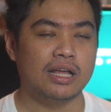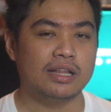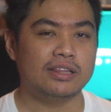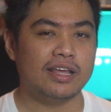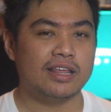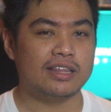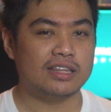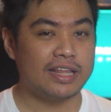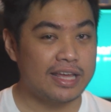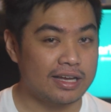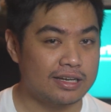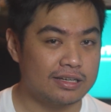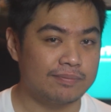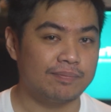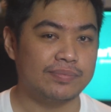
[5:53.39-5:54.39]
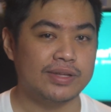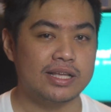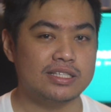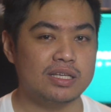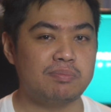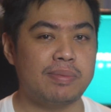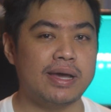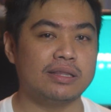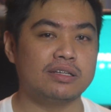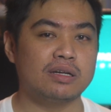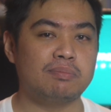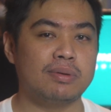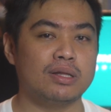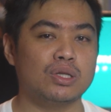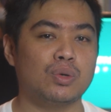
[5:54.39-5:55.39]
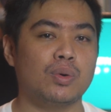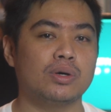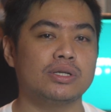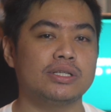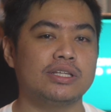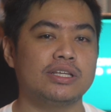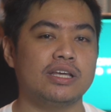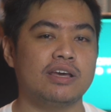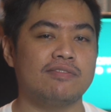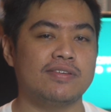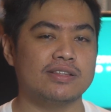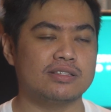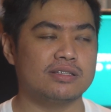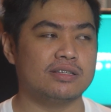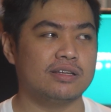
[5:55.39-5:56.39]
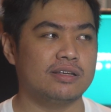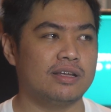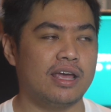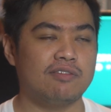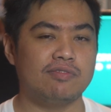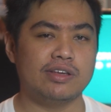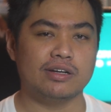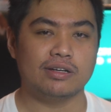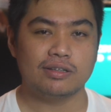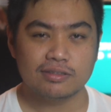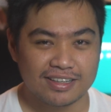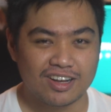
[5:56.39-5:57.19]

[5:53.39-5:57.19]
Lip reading: they think it's a better build quality if it's heavier.